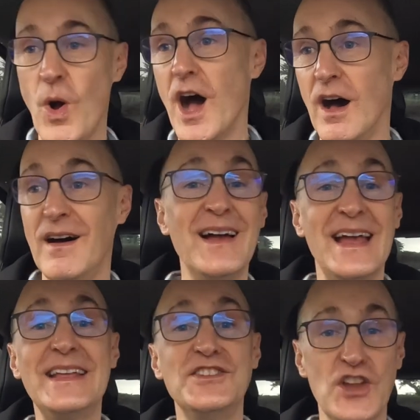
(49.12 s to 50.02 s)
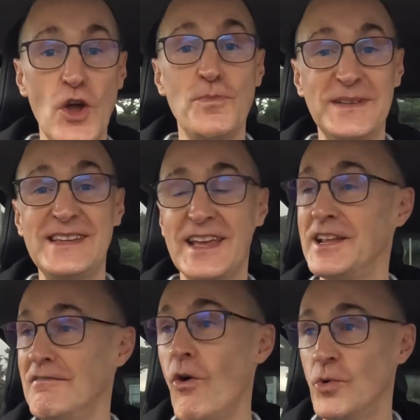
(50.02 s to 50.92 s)
were in no
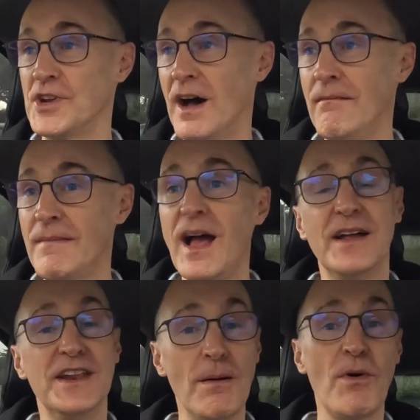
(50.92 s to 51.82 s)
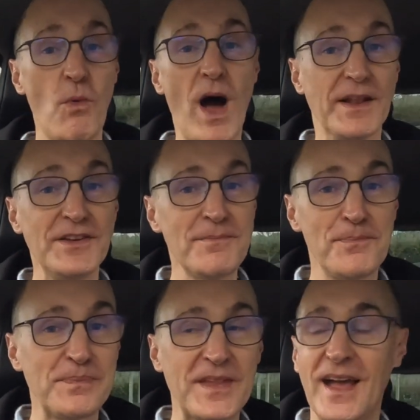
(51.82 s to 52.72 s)
particular order. Number one,
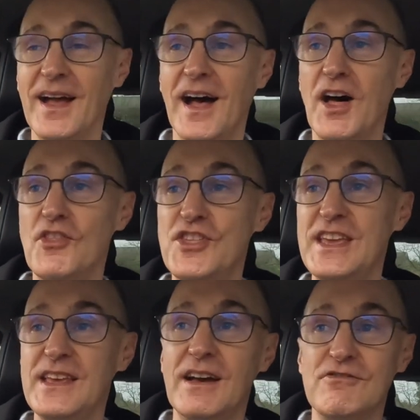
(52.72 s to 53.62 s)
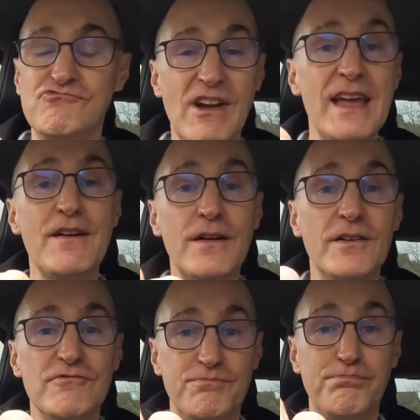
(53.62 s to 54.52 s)
the rear
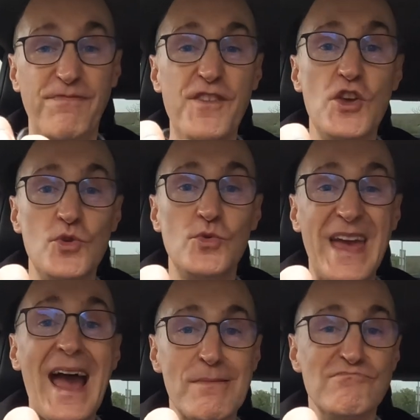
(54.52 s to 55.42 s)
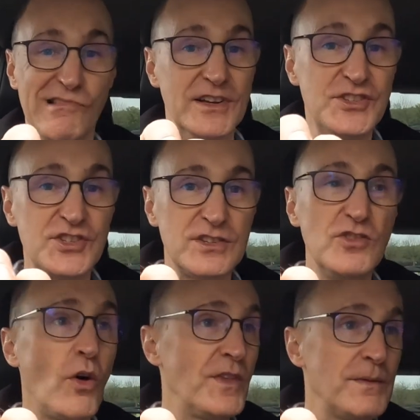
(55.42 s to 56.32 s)
view cameras,
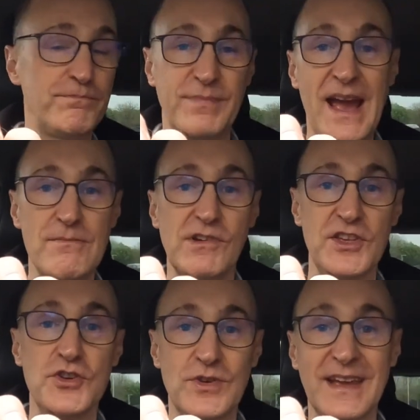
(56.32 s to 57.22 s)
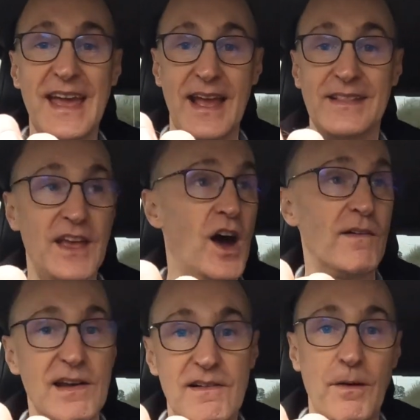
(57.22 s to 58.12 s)
not the camera that you can get in the
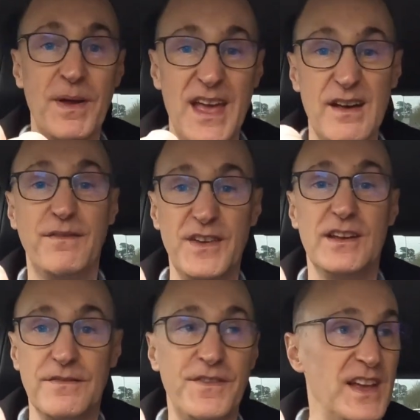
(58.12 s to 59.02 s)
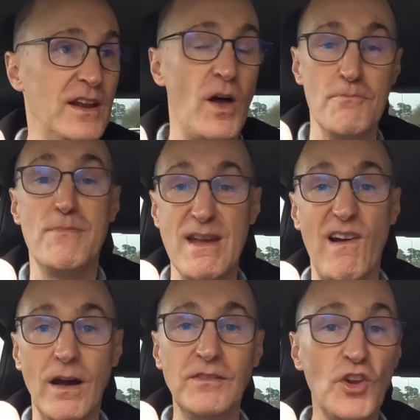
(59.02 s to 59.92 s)
Ariya up here for your like
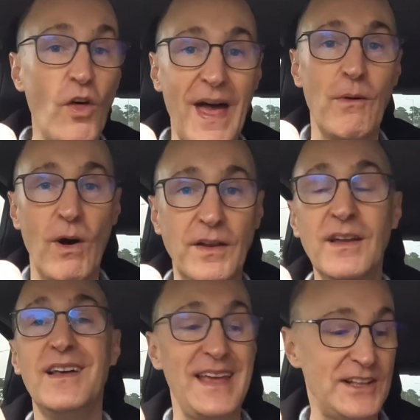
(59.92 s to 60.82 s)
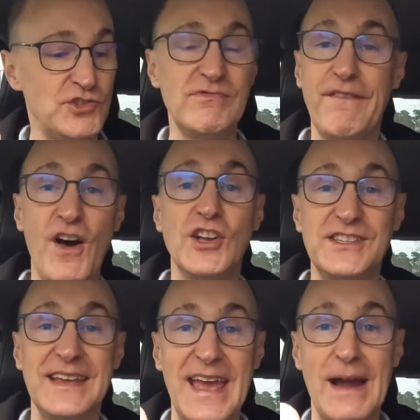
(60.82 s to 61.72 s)
mirror, not that one, the actual
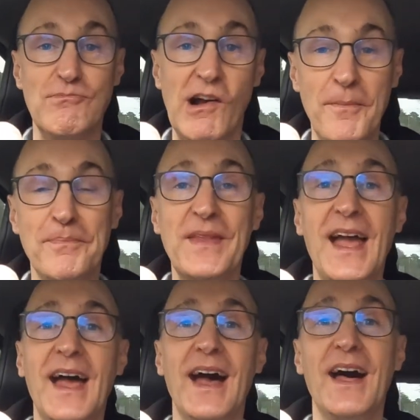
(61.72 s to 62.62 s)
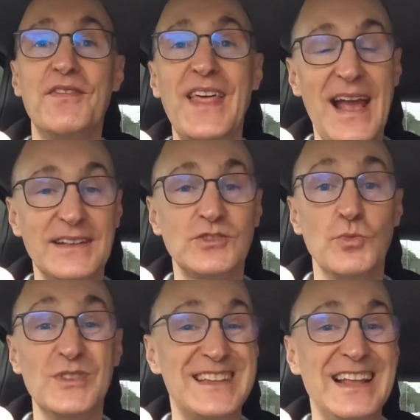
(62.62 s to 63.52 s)
reversing camera, that was